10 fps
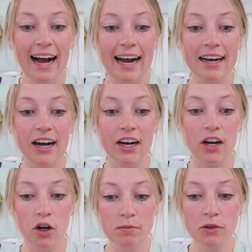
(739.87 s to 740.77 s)
I got
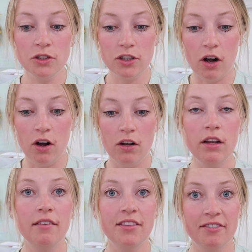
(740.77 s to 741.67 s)
almost
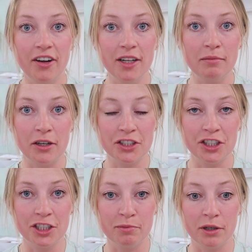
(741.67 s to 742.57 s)
all of the volleyball
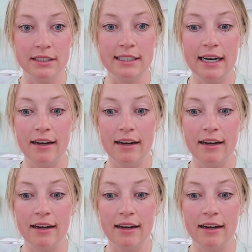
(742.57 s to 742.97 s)
shirts printed.